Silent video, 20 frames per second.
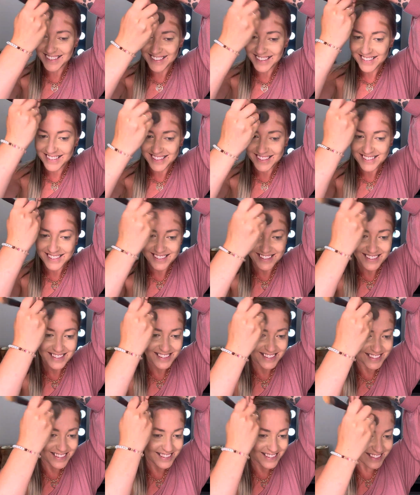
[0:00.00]

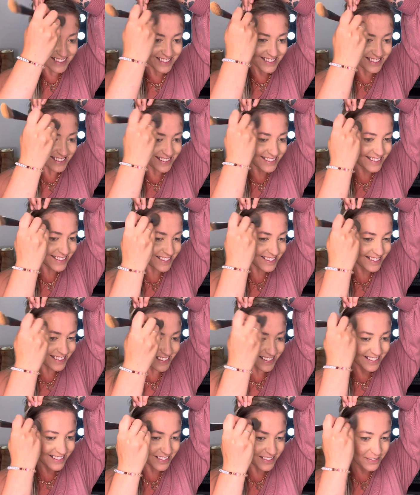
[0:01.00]

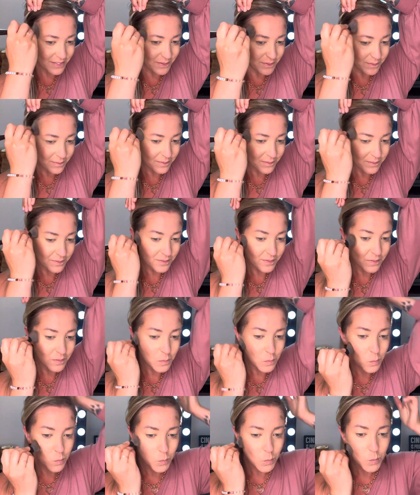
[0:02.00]

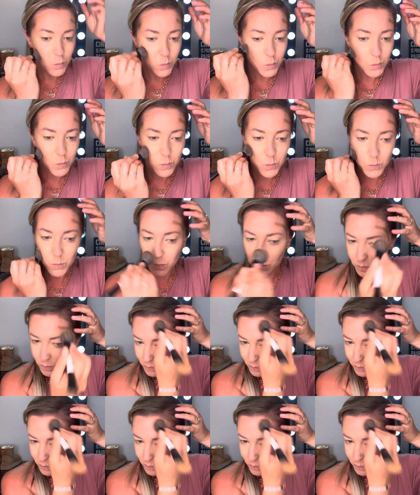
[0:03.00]
[no speech]